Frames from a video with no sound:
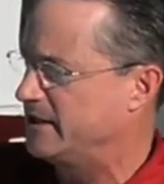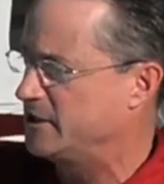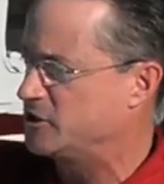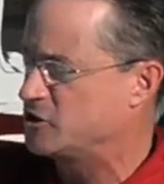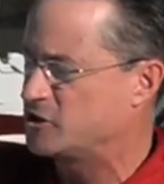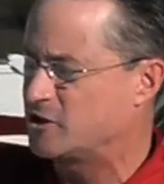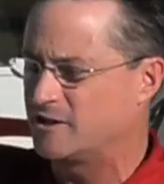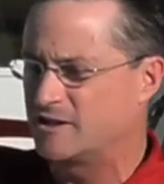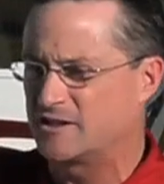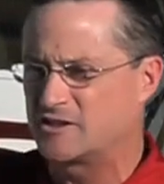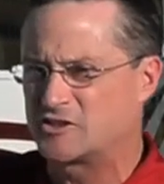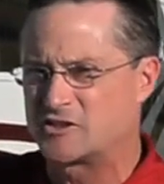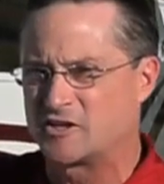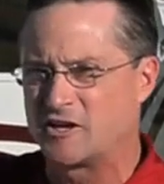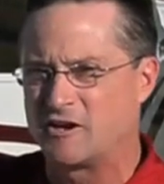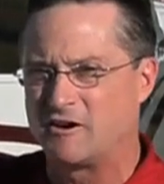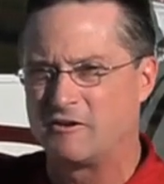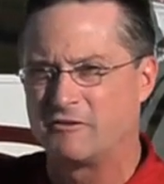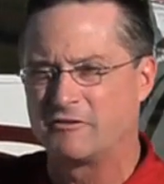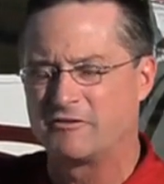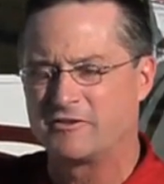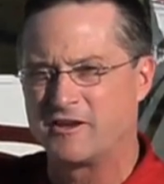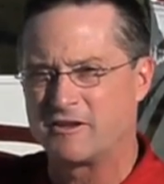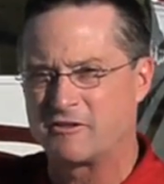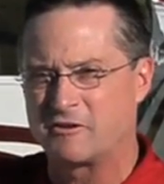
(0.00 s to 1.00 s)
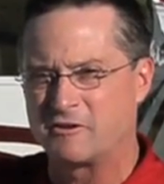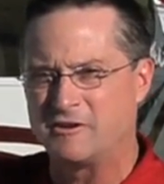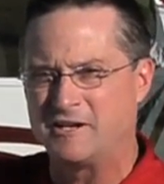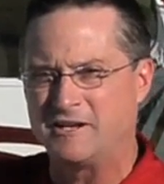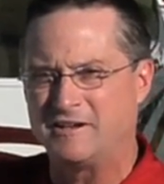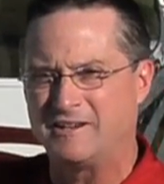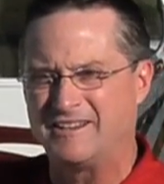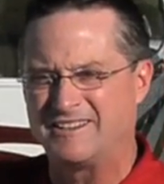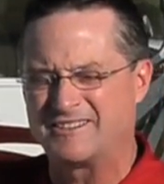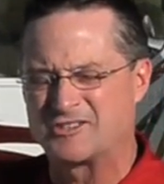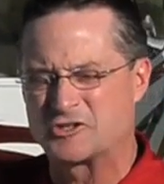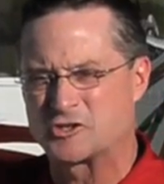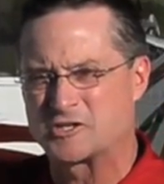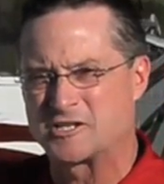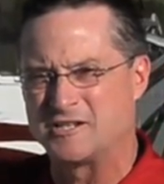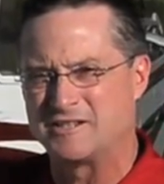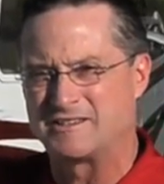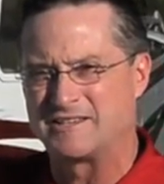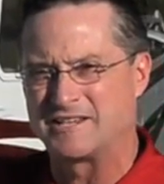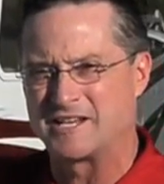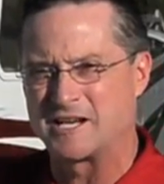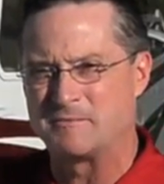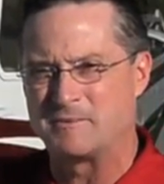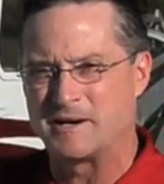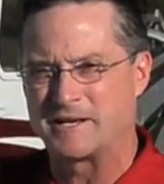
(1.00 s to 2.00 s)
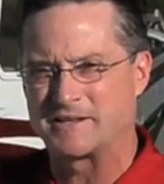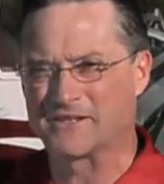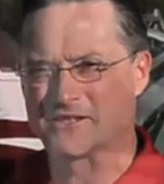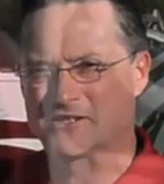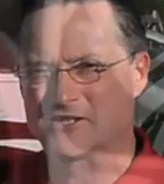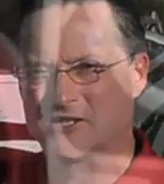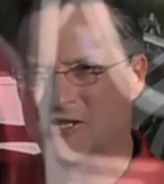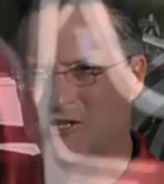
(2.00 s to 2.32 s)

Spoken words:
engine itself. The other interesting thing about this